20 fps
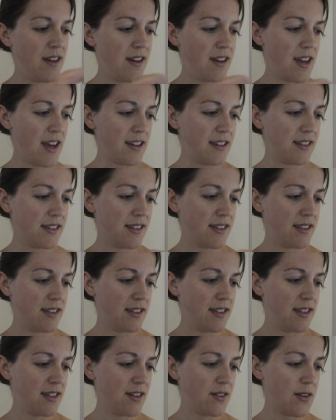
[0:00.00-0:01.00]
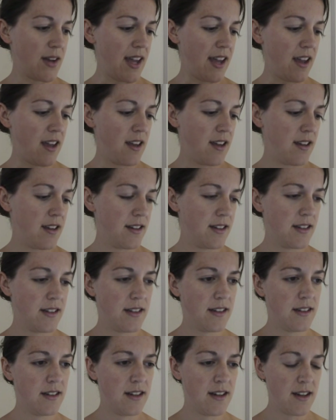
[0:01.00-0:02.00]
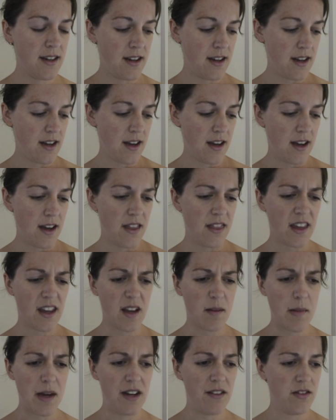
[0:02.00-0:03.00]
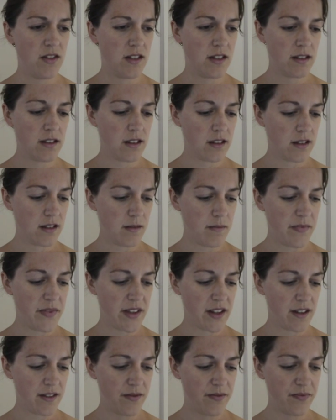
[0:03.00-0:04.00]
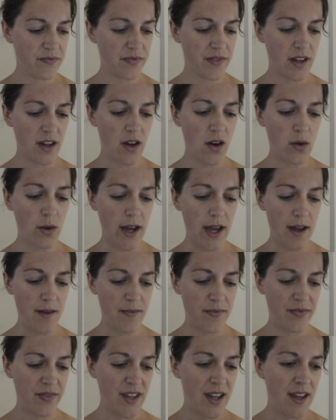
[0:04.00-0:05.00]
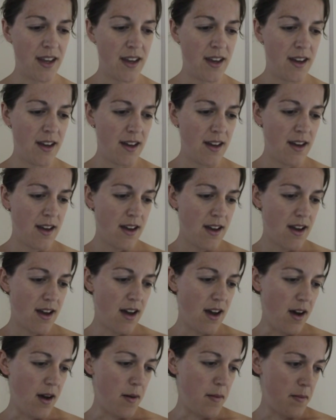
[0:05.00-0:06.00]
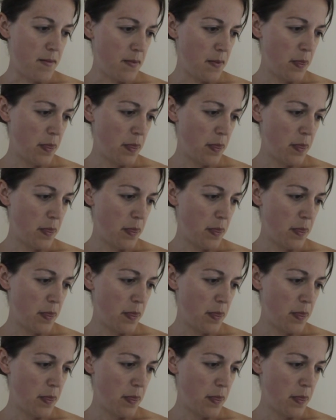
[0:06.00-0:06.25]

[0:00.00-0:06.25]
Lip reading: Yes, okay. I think I might have just looked something. Okay. Let me